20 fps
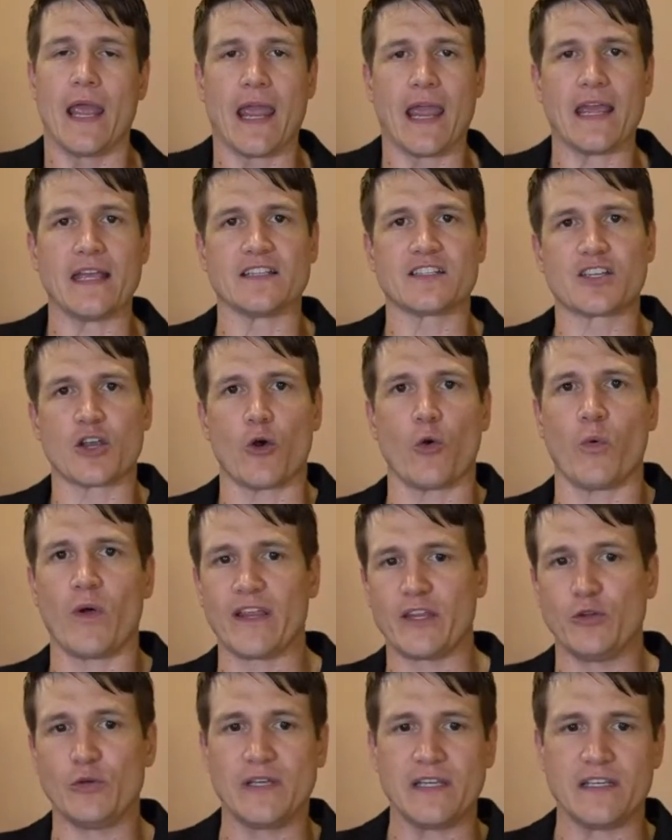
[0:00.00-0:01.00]
And so
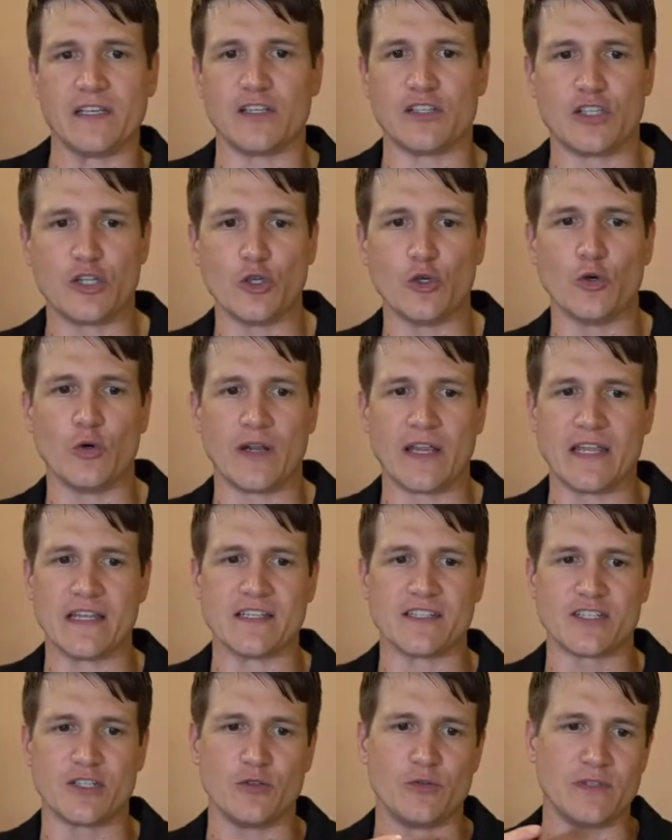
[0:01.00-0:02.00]
what you need to do
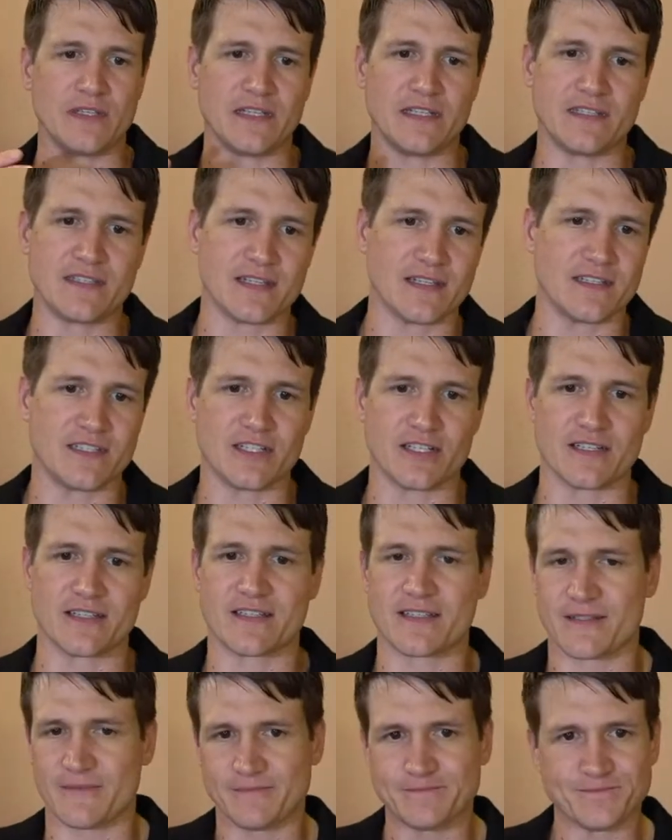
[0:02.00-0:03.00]
is you need to
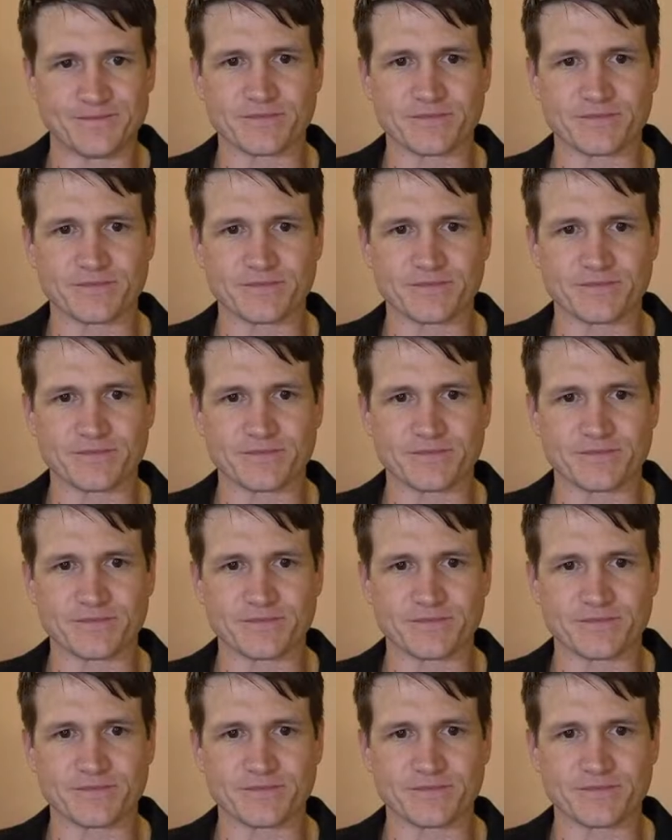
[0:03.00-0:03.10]
just,